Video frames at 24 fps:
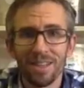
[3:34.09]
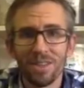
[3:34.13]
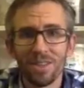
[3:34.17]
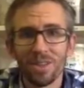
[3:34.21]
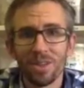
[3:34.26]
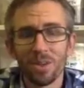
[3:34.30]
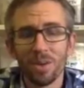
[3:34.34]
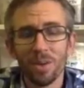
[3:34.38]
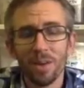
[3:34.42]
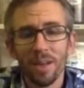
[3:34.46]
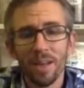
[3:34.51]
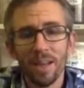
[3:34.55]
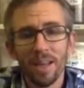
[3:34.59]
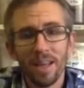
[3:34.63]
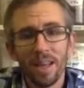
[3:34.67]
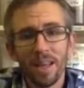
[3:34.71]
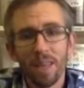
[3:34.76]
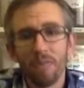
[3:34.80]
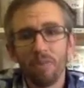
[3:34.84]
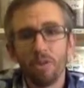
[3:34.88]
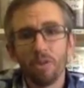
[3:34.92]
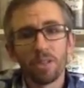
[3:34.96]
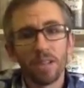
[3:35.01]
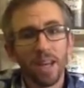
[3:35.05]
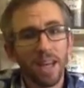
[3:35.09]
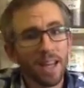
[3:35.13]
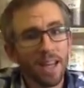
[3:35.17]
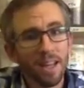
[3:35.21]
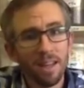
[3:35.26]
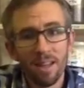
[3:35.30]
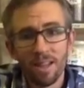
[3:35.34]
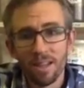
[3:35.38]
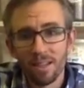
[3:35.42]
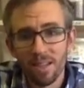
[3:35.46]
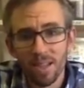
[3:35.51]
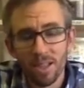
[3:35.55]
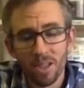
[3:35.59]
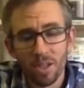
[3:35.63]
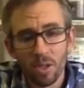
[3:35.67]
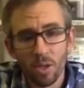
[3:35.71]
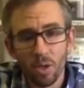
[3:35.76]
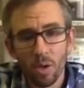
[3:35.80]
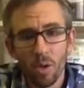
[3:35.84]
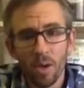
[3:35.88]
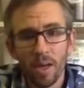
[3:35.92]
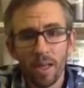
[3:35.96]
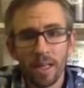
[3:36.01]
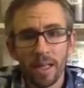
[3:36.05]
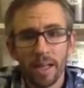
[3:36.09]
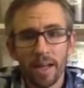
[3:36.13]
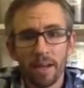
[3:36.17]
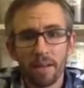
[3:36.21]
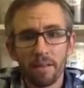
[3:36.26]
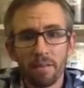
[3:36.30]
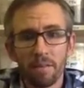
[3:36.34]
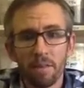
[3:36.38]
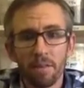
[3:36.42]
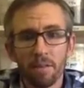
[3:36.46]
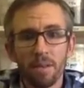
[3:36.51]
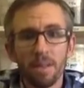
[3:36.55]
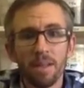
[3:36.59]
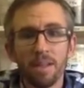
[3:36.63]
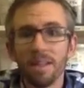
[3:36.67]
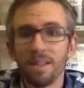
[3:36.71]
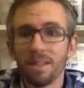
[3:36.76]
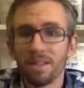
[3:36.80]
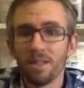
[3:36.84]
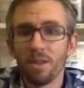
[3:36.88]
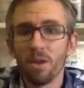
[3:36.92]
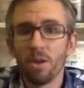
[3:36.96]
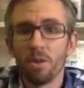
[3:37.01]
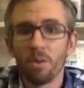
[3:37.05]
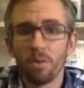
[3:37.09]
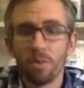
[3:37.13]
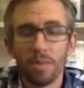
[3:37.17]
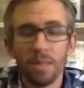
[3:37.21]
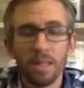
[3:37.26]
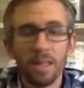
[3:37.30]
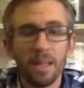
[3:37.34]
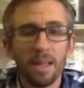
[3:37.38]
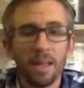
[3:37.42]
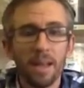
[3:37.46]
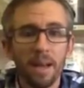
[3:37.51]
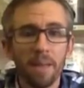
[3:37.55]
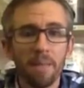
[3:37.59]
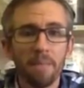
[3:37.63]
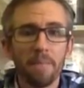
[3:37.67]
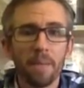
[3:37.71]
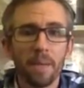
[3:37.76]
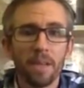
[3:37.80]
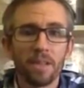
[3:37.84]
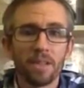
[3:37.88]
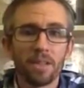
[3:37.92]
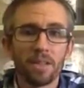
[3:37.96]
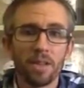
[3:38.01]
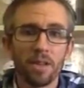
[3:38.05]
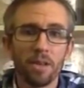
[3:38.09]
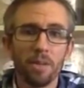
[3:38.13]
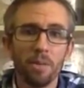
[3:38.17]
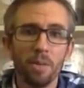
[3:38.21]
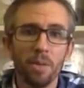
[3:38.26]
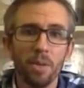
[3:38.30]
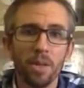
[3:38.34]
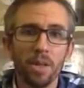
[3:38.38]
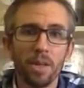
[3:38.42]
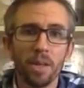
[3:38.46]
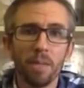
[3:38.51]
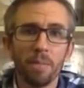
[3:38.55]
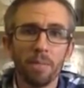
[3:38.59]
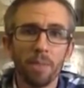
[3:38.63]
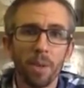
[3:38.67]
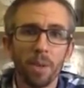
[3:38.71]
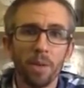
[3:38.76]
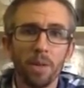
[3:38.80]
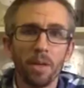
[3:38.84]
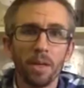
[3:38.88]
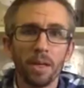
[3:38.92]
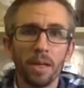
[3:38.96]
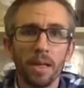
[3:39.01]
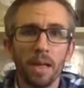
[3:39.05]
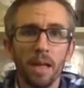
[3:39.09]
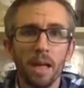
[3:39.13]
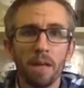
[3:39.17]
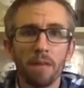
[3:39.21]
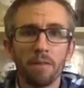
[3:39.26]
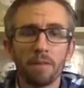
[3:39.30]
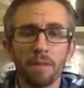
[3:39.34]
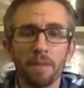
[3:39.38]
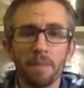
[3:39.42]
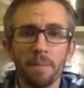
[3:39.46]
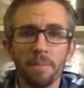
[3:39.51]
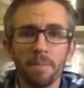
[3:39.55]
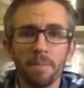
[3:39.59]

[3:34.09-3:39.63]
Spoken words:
So if you're taking the essential oil out of the thing, there's not really that much therapeutic component left.